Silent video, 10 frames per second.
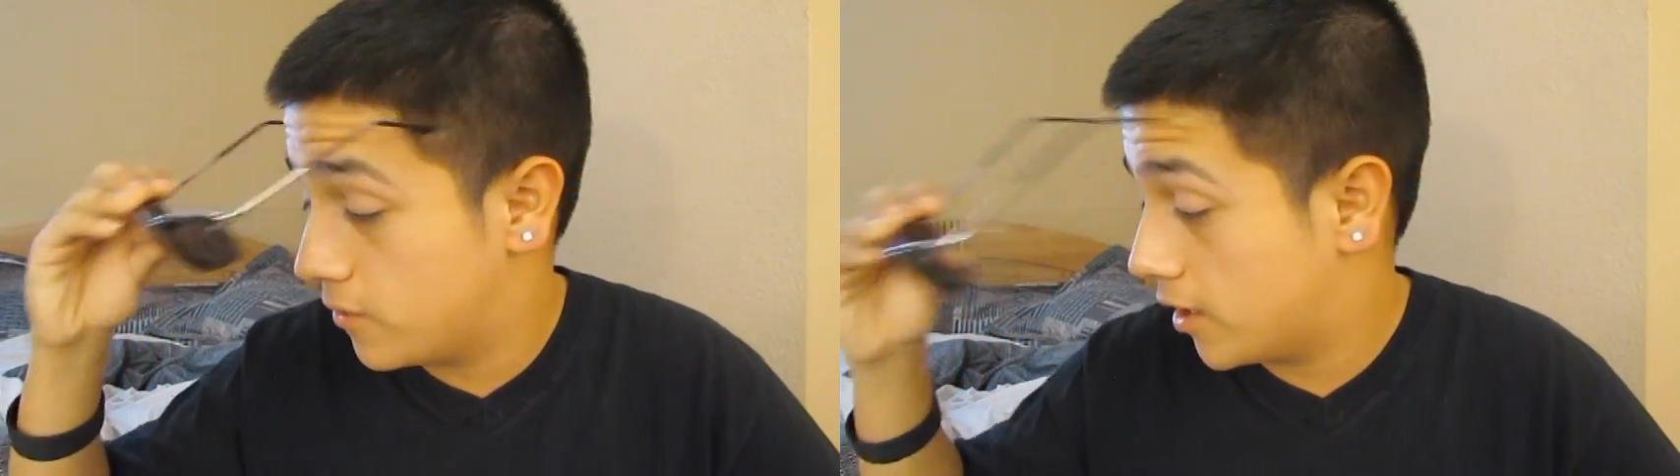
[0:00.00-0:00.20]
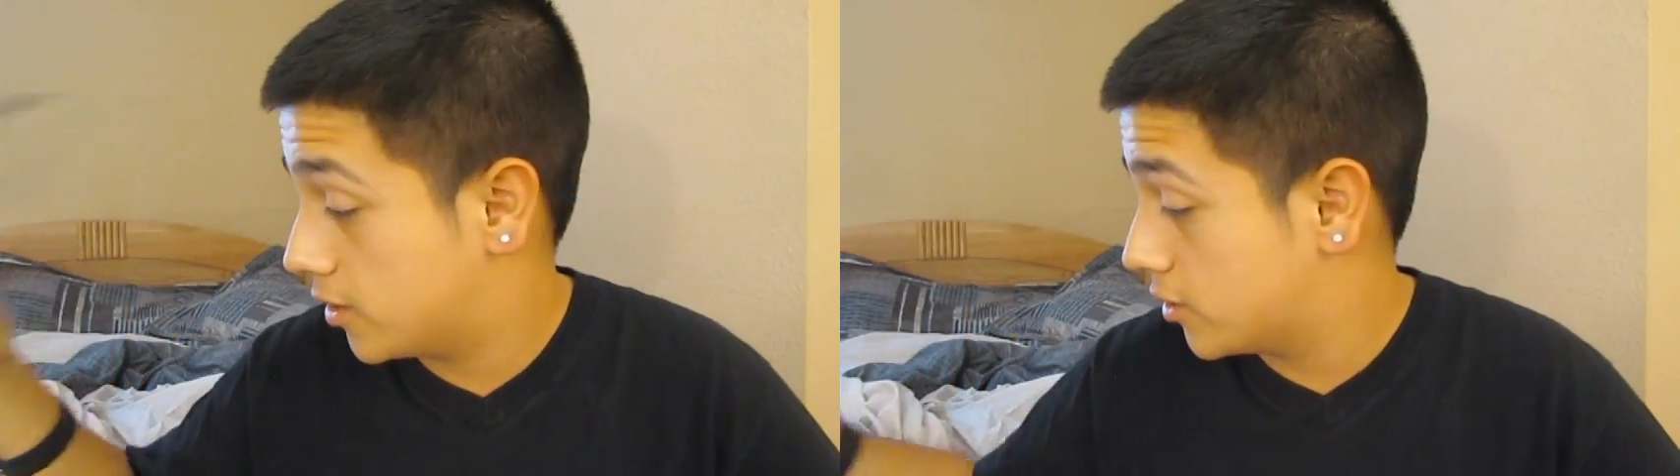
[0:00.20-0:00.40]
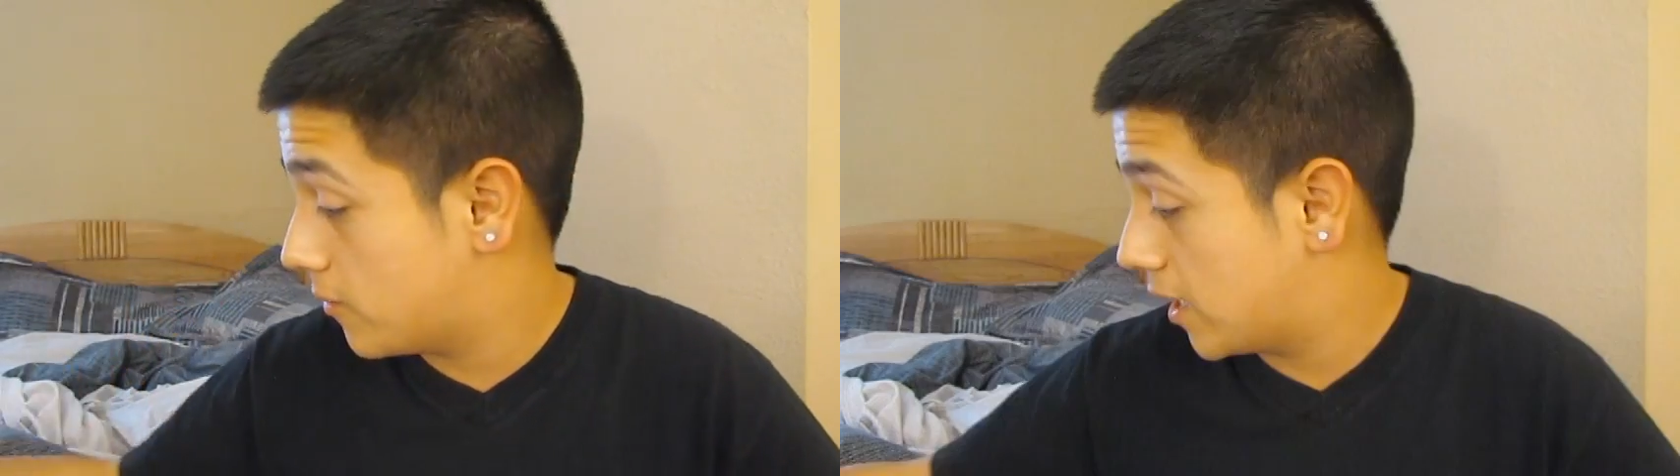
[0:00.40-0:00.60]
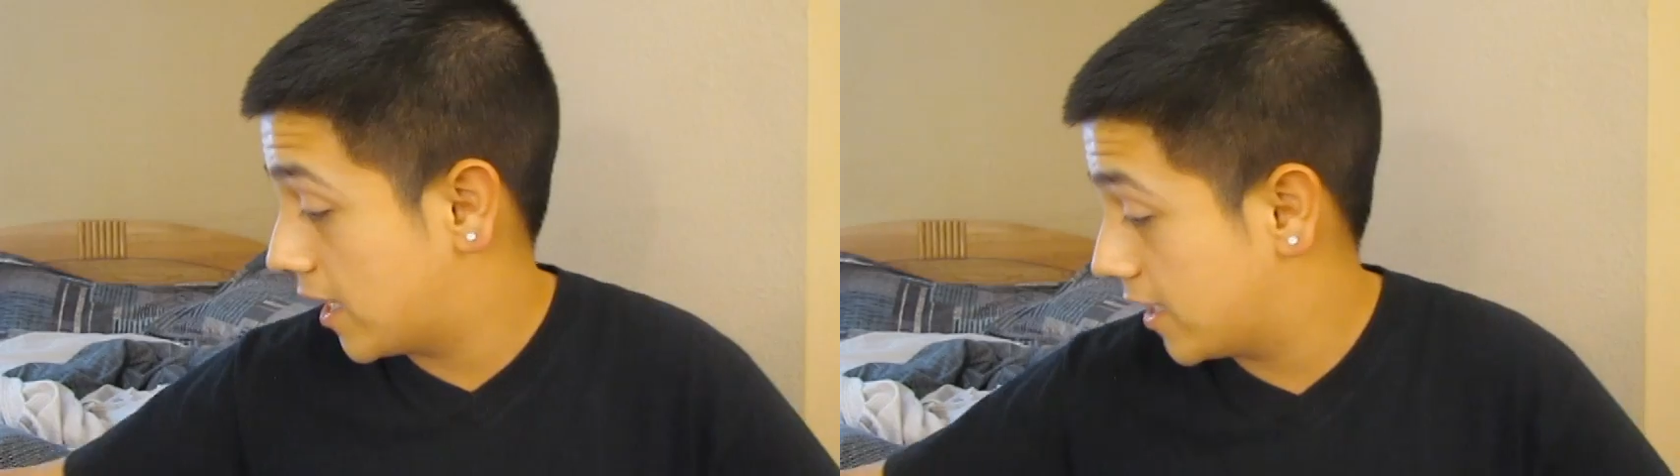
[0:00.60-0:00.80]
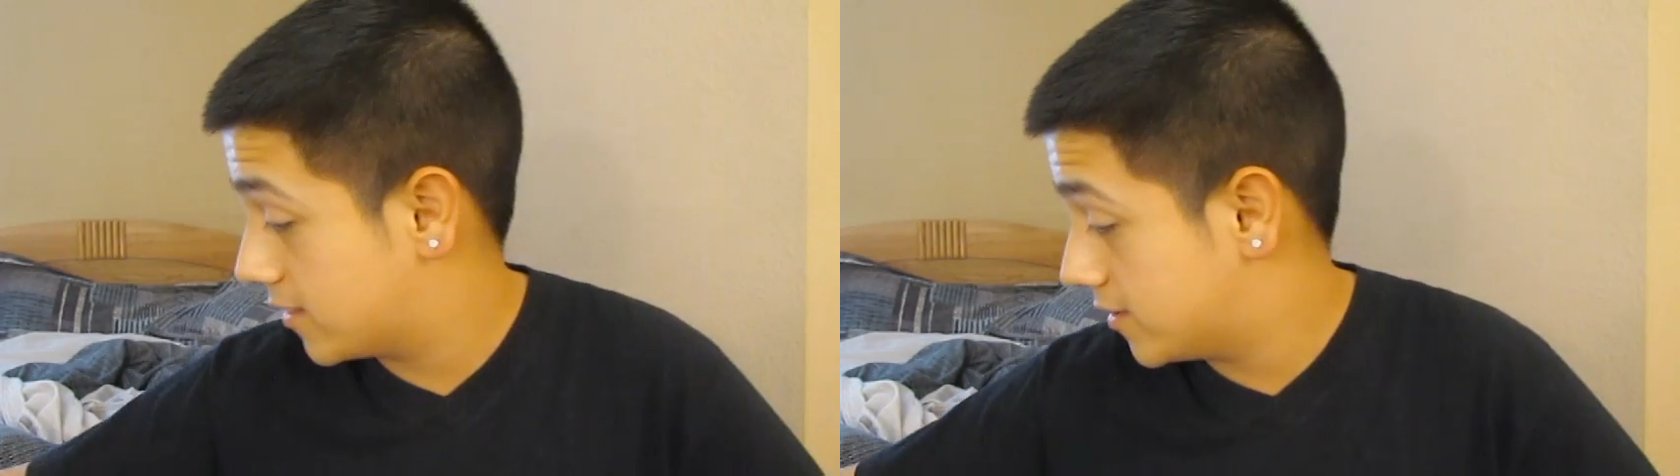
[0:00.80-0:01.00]
y'all know I
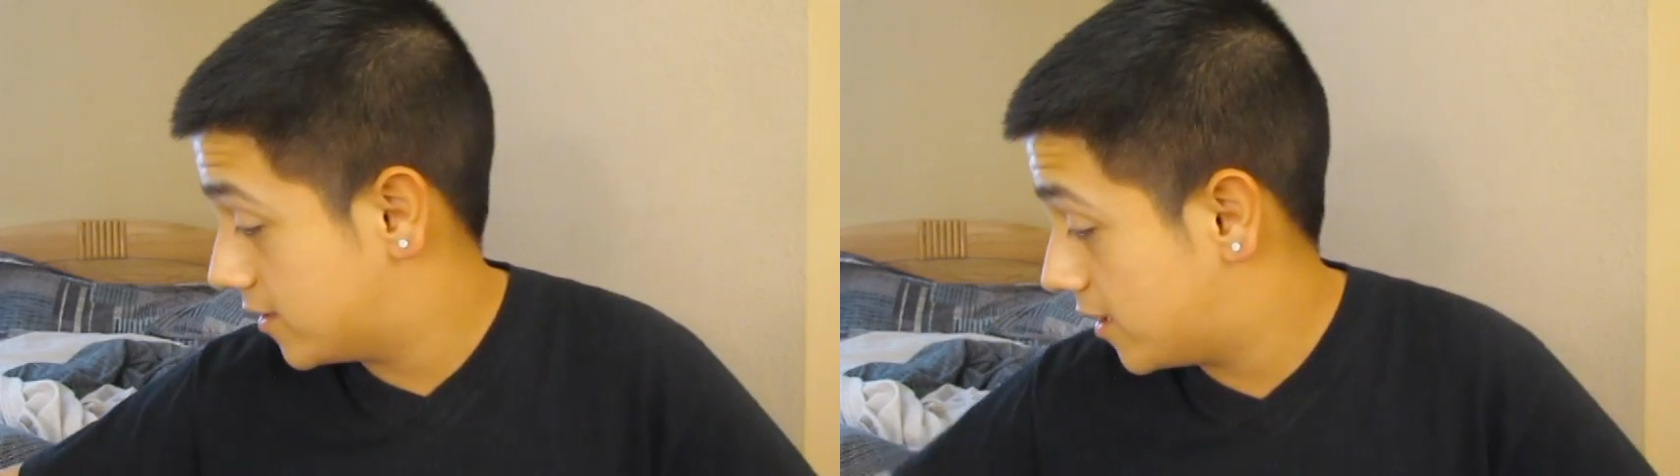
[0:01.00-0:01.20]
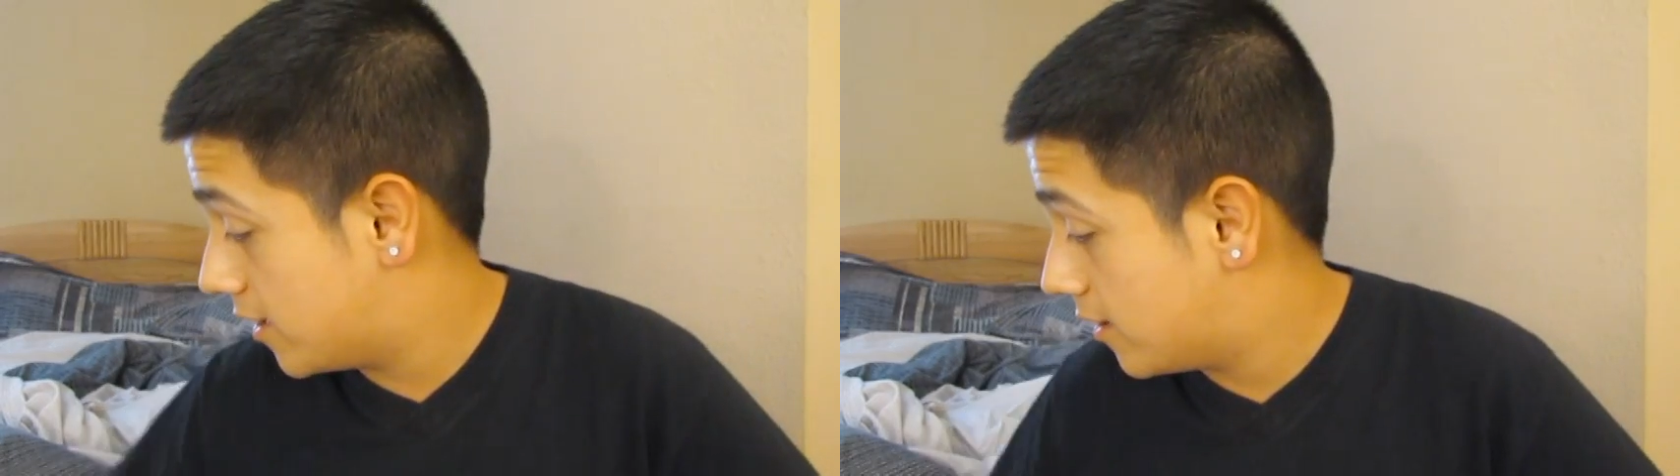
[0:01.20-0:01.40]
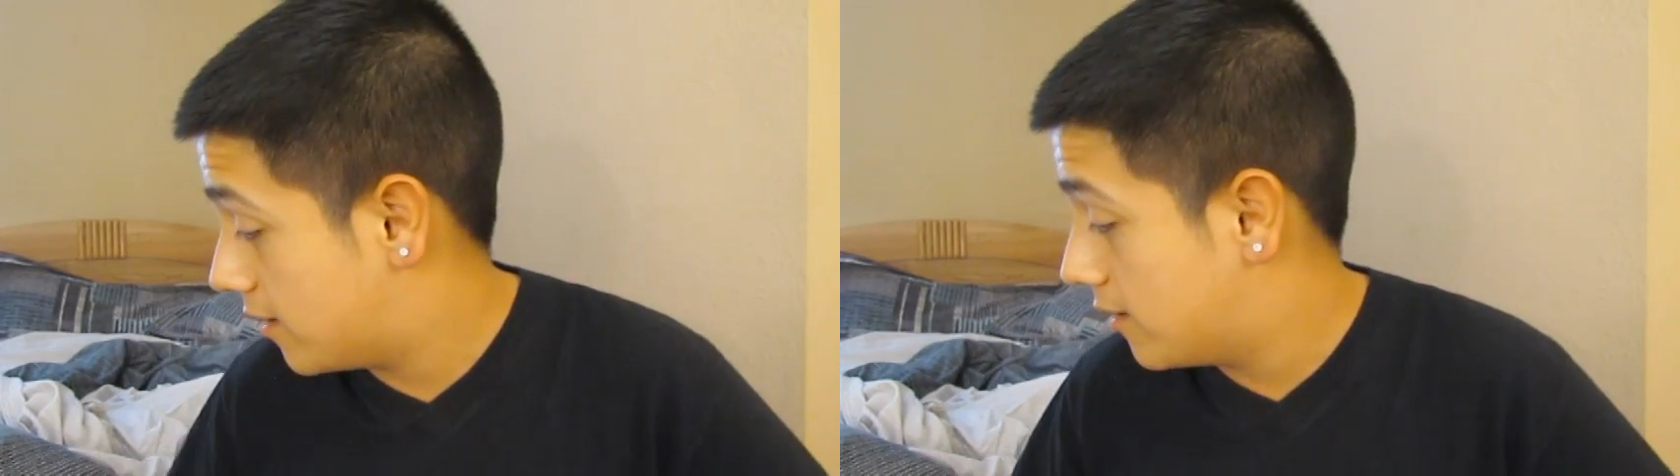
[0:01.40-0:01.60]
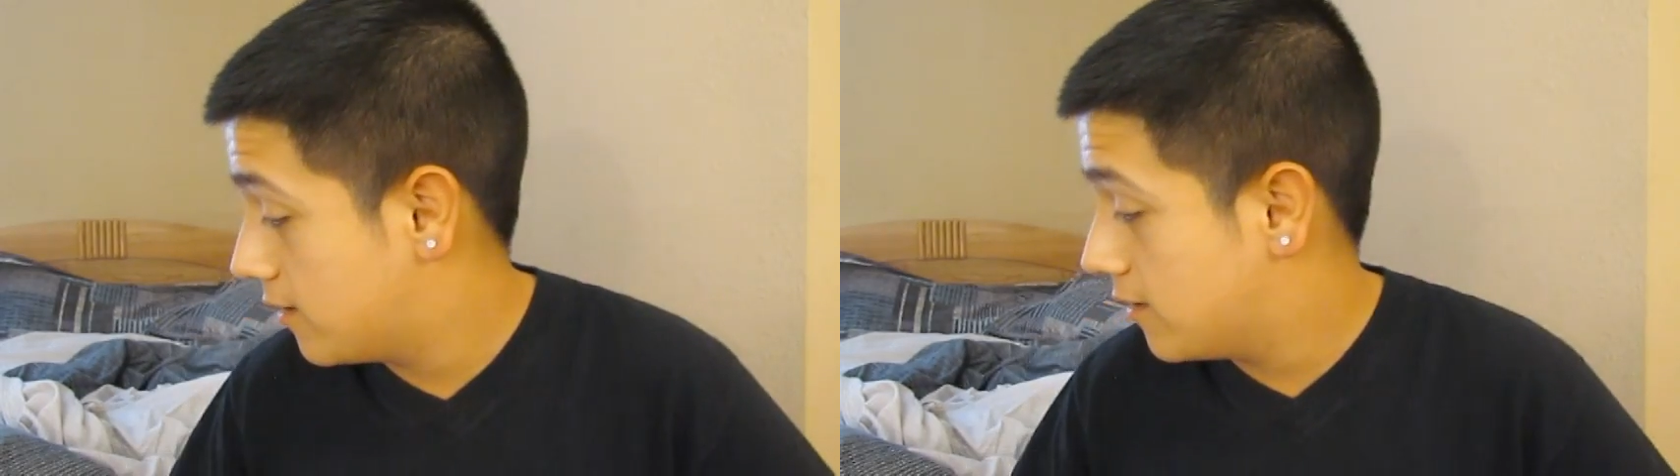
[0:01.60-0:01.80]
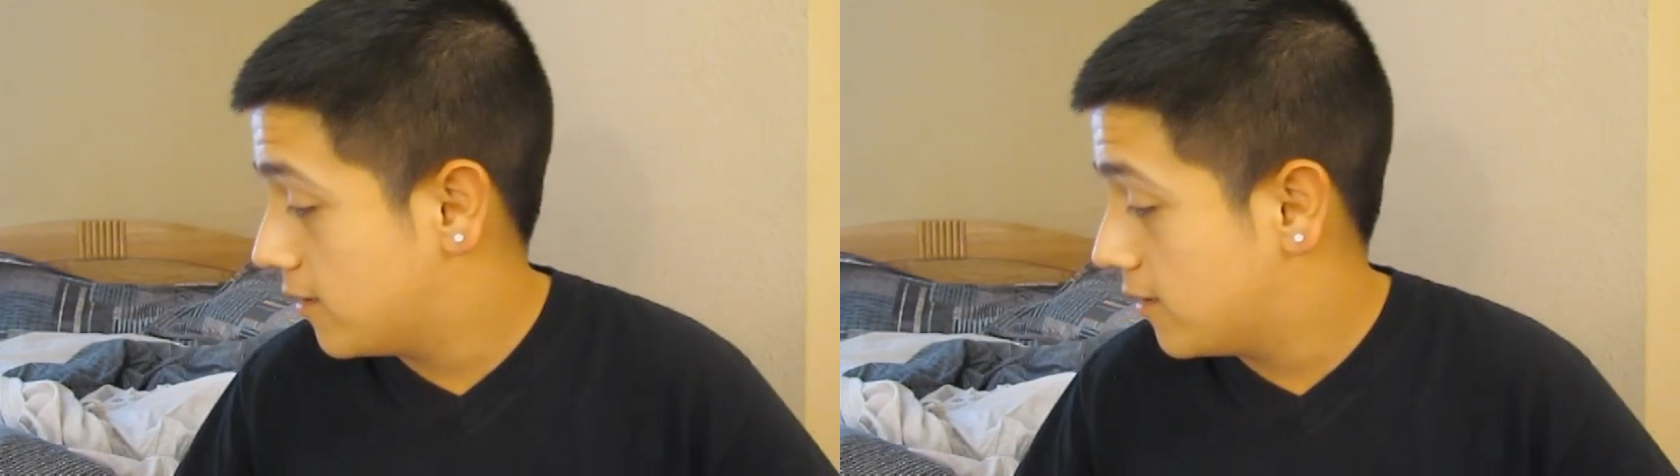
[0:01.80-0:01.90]
like the